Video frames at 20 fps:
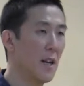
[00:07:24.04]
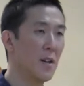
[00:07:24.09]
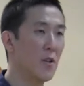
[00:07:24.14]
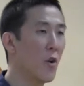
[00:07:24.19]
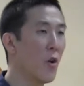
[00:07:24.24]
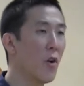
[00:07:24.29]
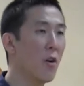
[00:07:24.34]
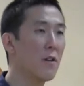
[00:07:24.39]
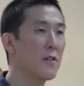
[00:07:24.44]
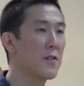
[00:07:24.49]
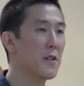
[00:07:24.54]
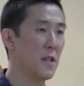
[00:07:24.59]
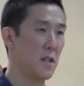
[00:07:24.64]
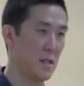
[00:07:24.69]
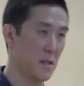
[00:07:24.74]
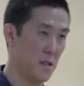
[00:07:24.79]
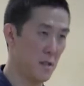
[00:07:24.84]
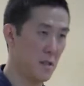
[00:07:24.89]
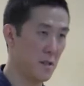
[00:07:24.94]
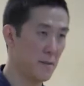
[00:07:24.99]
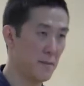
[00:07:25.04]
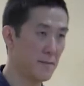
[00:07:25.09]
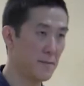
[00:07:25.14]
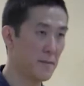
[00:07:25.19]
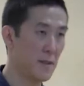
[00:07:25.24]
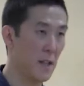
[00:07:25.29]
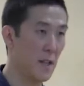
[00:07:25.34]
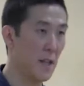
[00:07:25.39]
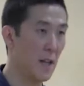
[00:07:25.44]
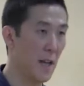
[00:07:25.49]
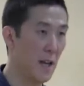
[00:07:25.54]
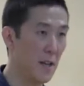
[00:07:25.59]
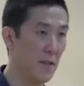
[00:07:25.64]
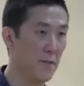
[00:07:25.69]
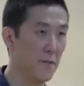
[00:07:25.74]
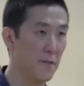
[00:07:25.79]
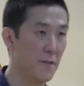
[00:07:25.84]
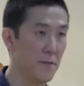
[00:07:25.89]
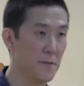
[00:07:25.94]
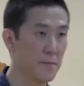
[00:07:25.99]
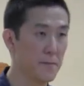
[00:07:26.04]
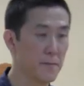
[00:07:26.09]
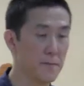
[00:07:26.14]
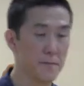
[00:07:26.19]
Like all things in life.